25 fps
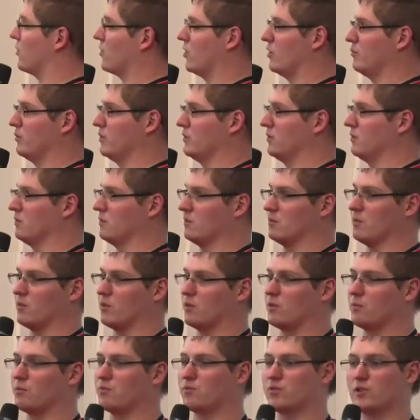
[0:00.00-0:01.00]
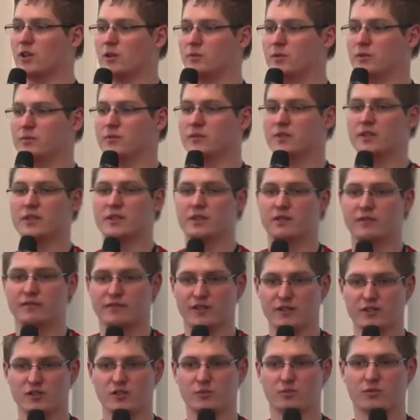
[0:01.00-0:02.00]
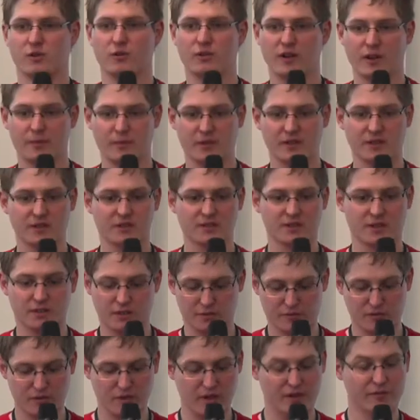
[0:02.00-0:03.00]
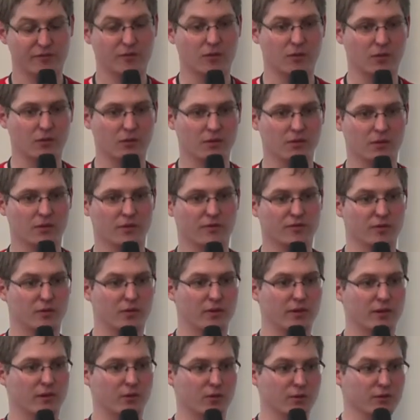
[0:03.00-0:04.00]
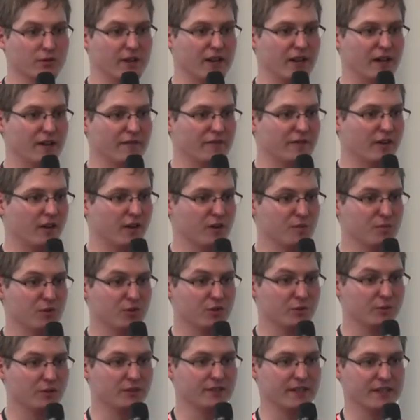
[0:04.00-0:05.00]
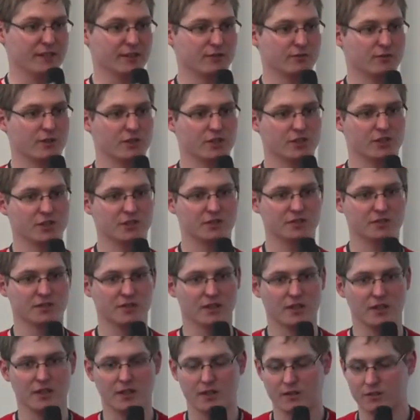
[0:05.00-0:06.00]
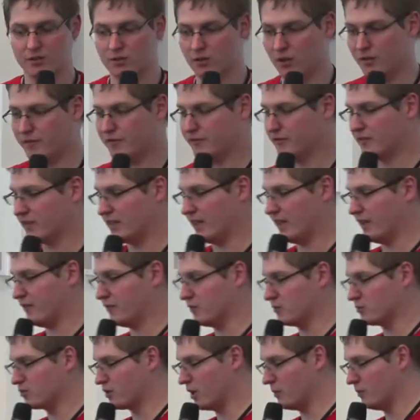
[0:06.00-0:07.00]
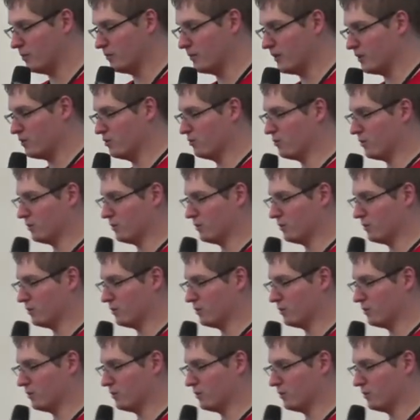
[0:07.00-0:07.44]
common problem in functional programming is that if you have all all you have are immutable data structures, you often have the problem that you